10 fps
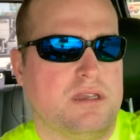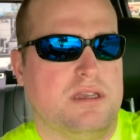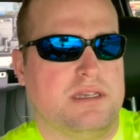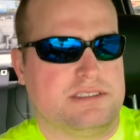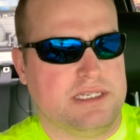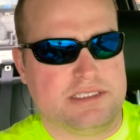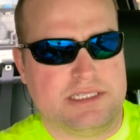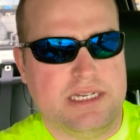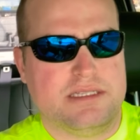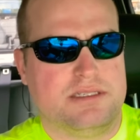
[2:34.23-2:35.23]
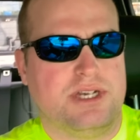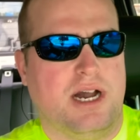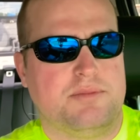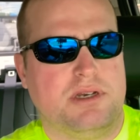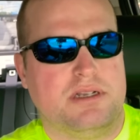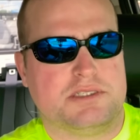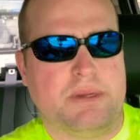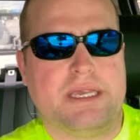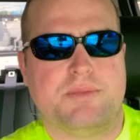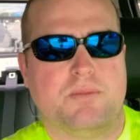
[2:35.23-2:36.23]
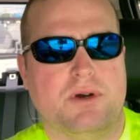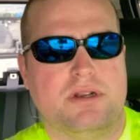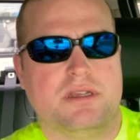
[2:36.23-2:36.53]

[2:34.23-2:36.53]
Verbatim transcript: it's it's getting the job done. It's making me money.